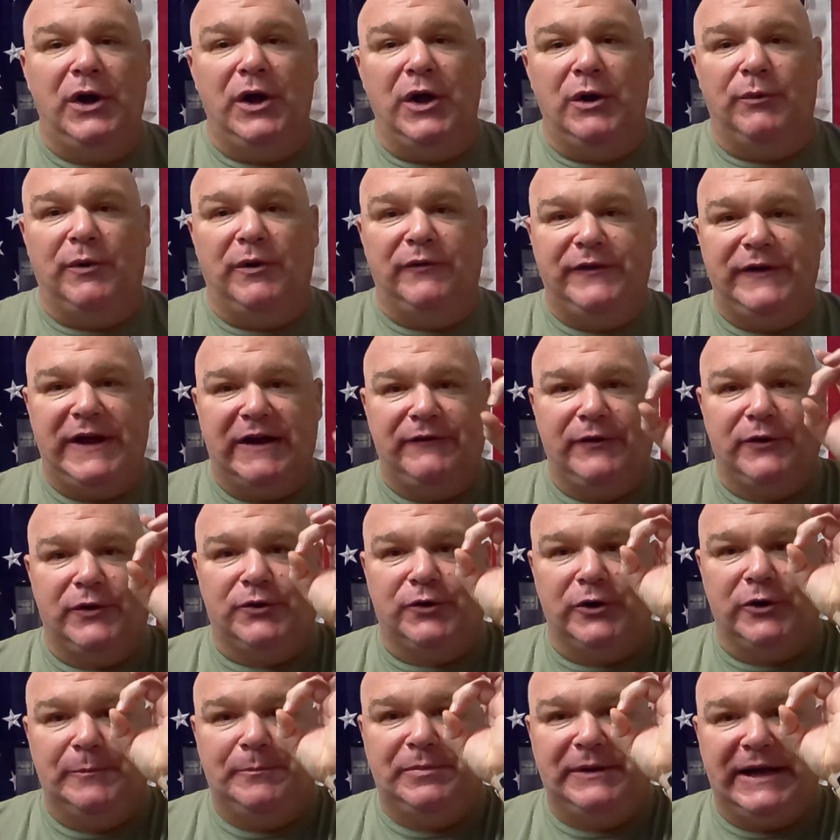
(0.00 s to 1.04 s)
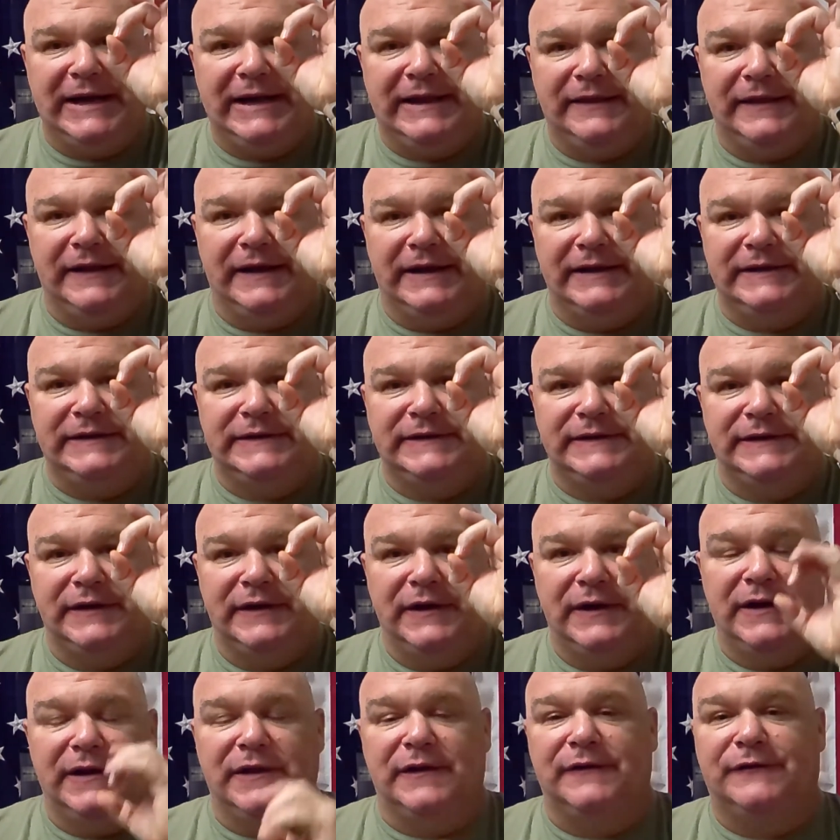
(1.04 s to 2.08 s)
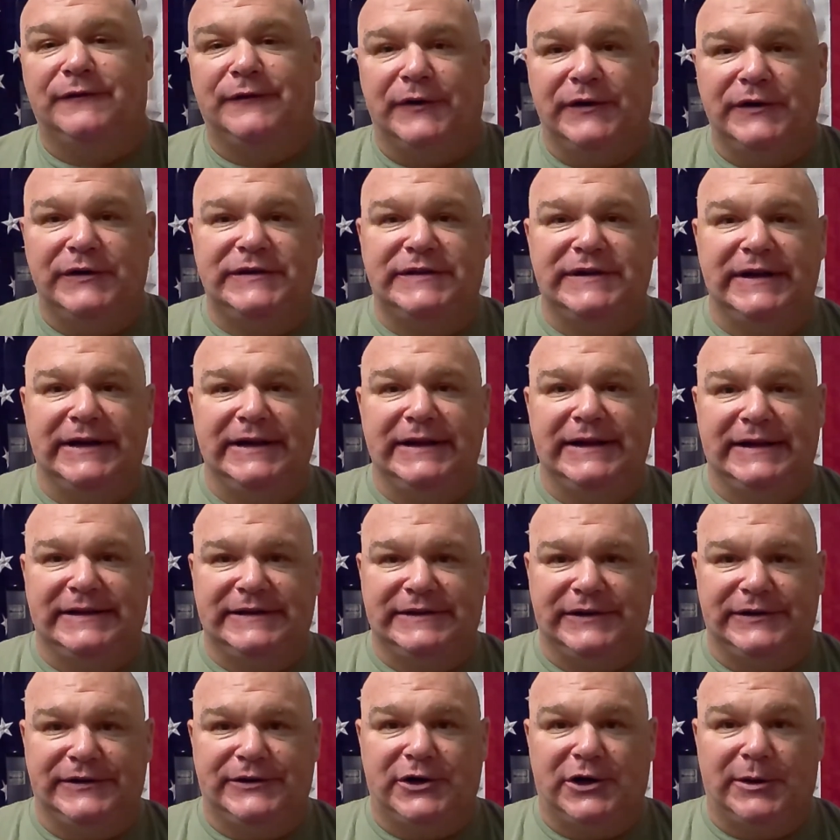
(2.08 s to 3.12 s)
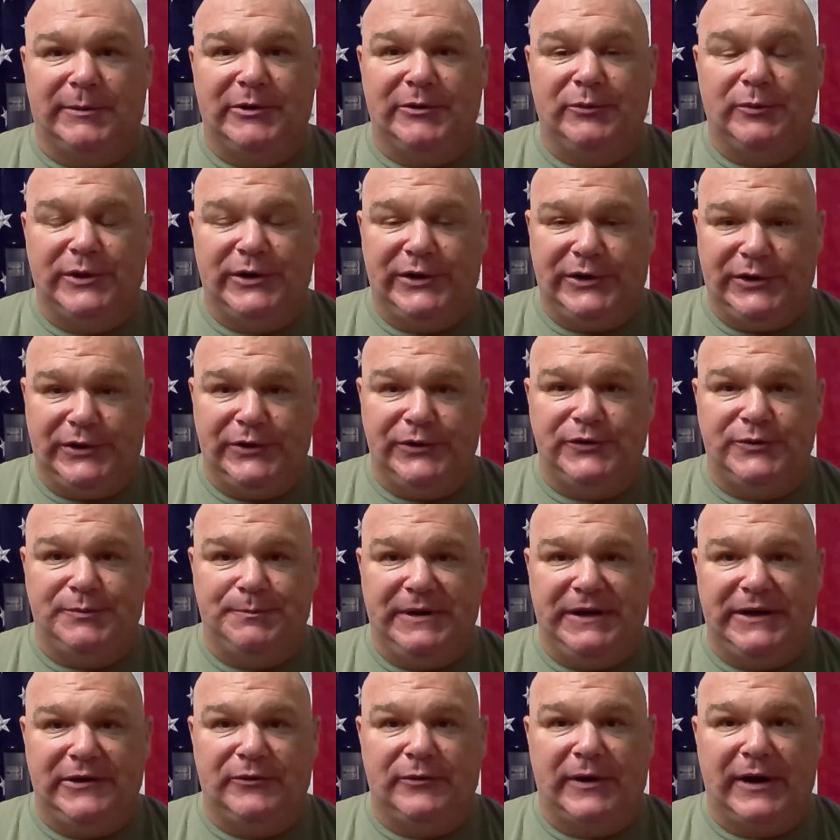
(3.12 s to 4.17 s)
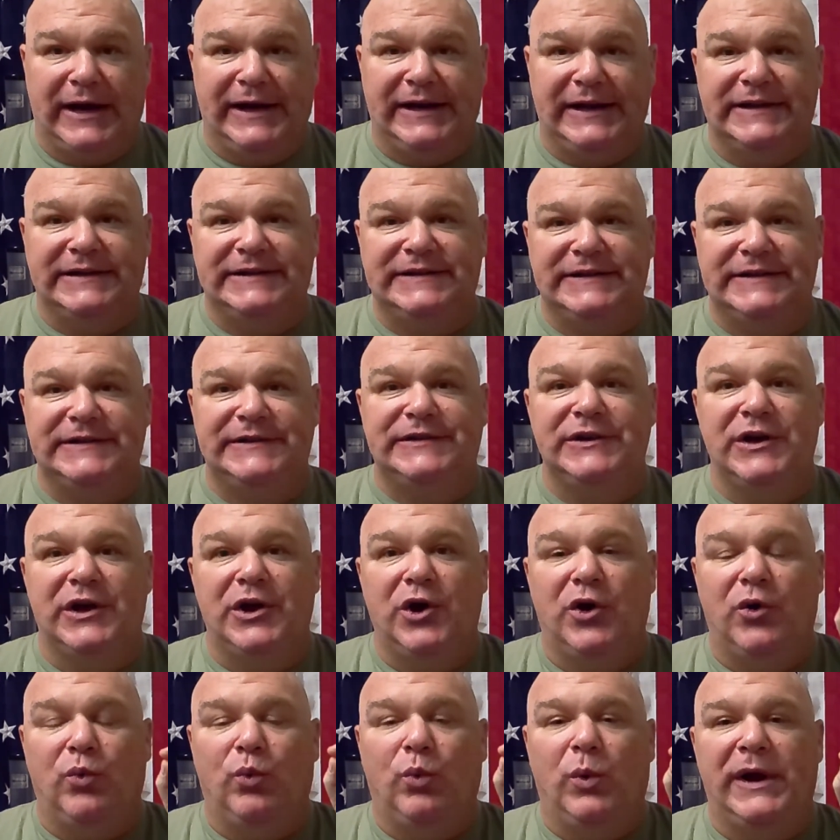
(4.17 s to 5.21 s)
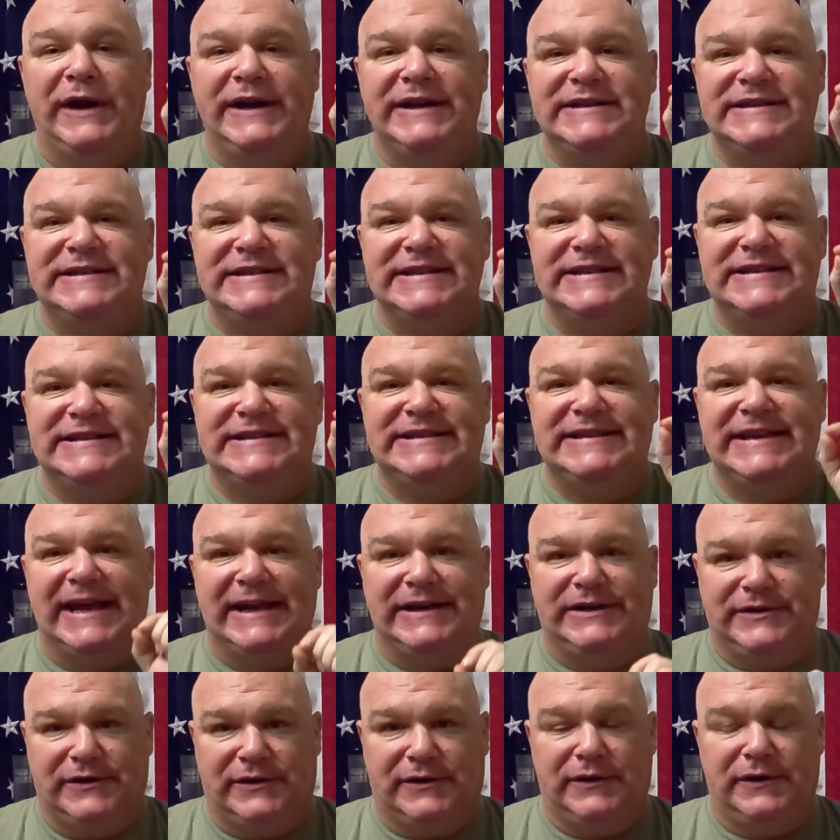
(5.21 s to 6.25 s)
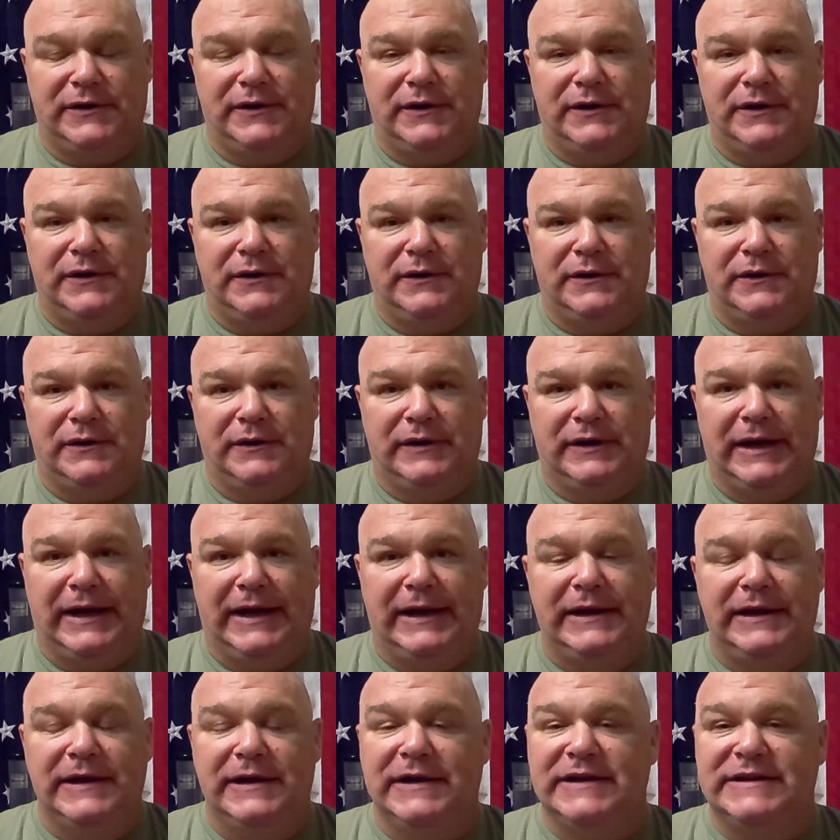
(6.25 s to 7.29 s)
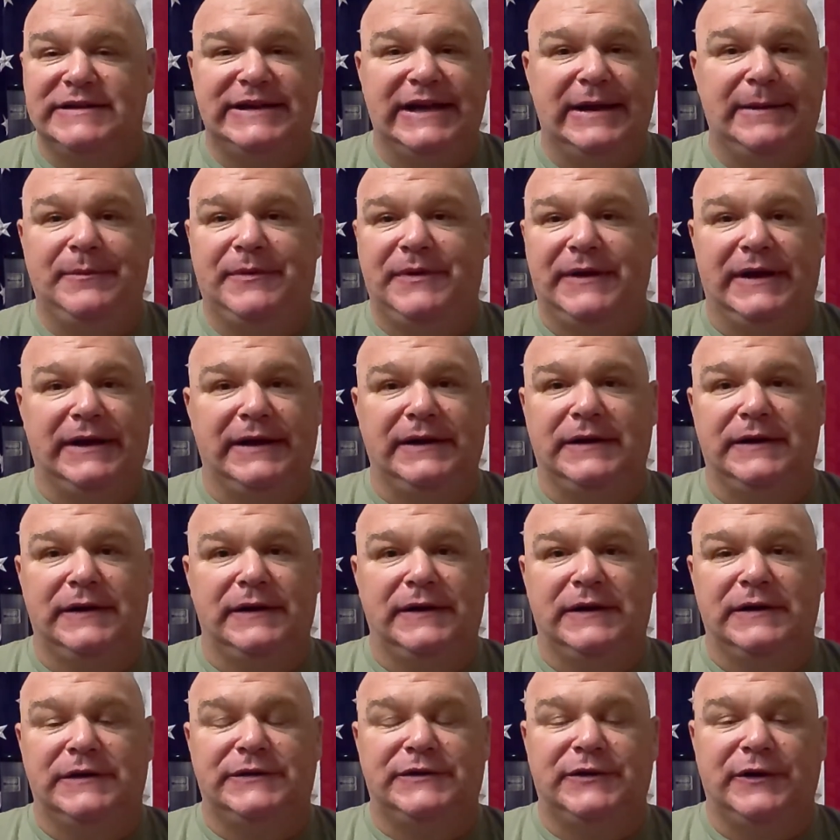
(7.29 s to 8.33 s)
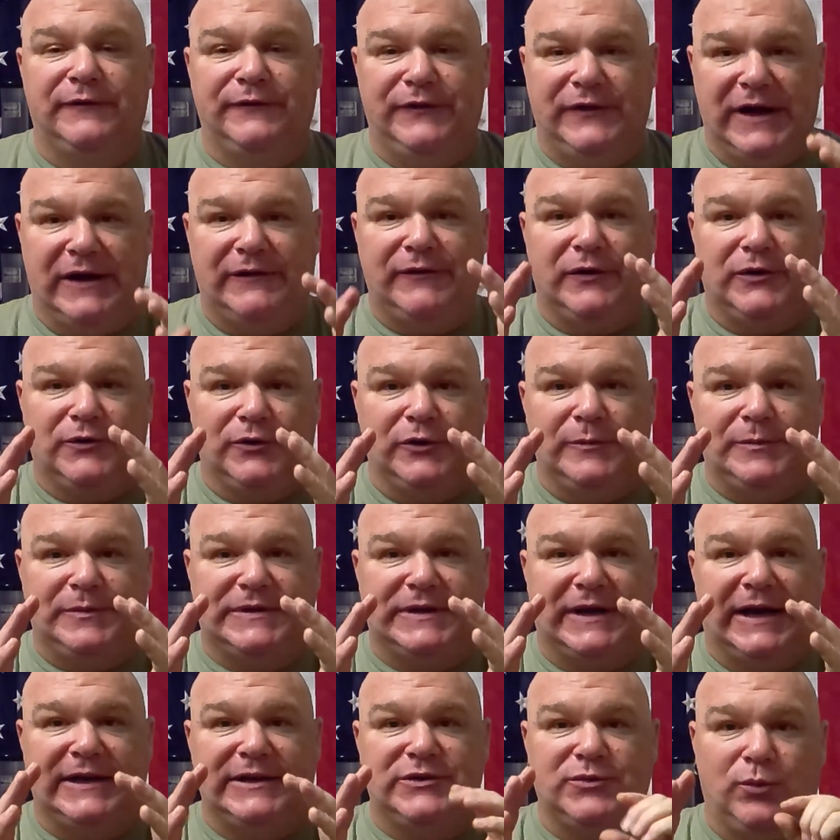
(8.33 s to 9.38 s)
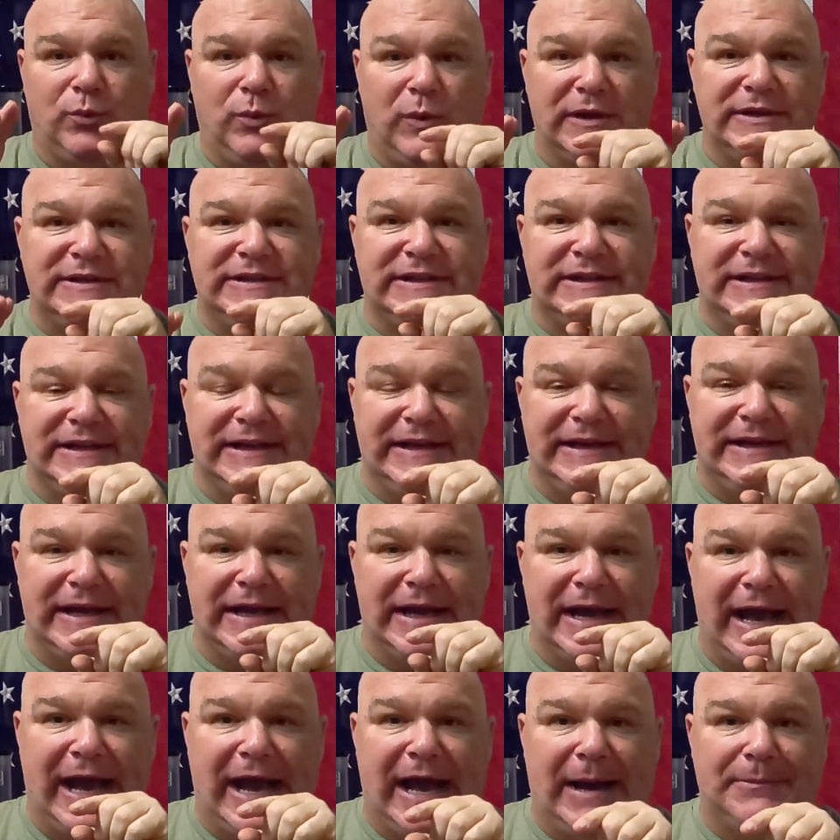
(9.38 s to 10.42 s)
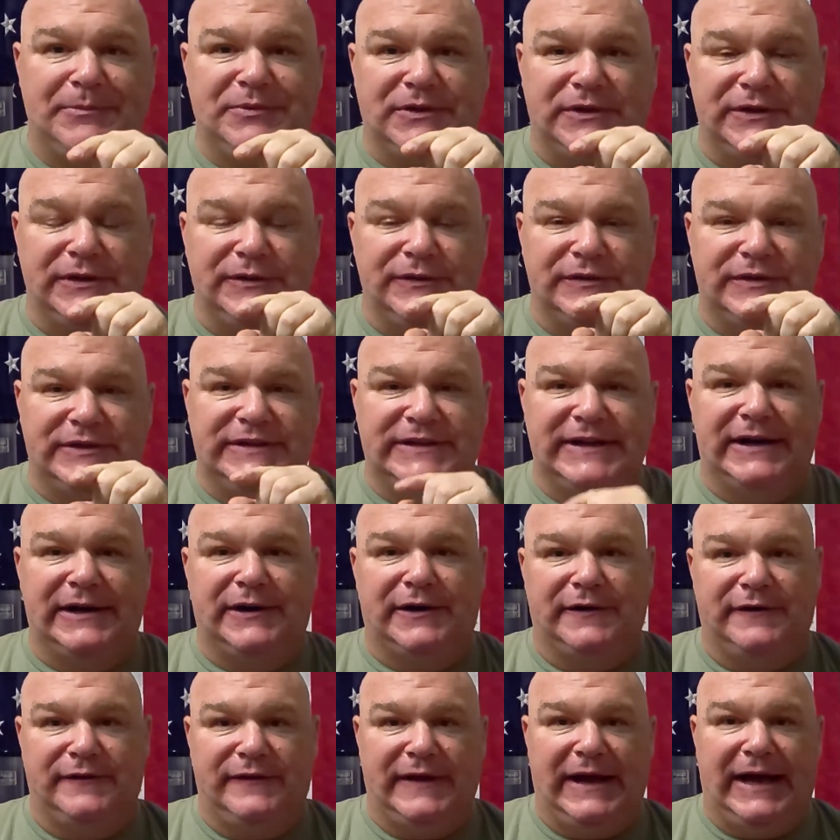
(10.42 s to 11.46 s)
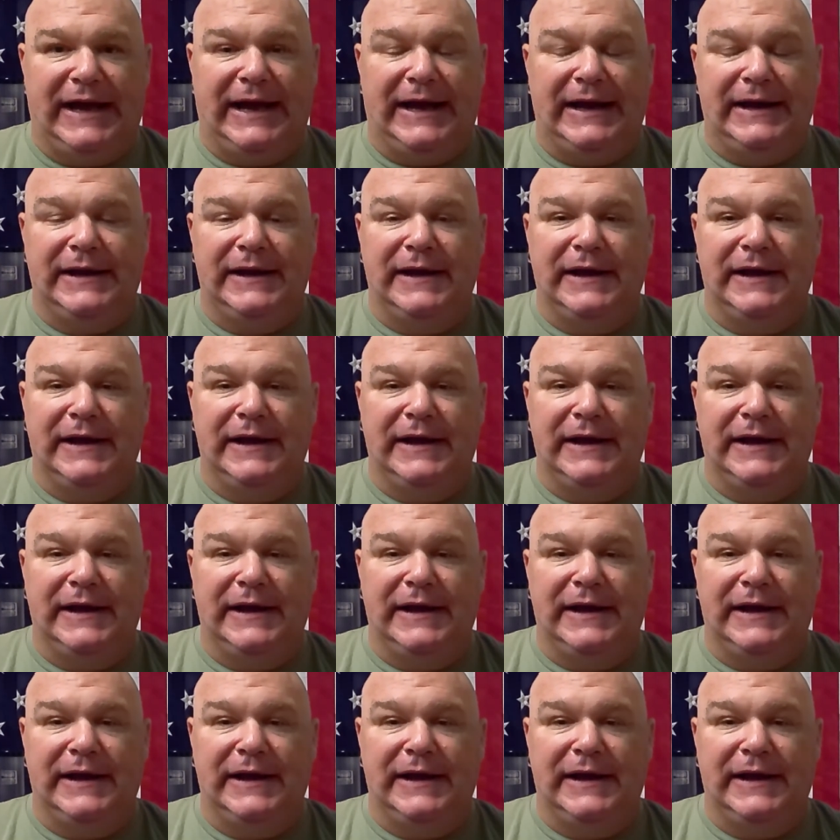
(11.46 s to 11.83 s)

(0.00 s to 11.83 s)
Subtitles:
Well, if you have a group like this, the first thing that's determined when you use mean radius is what is the center, okay? Same thing. So if you have a group size, what's the absolute center of that?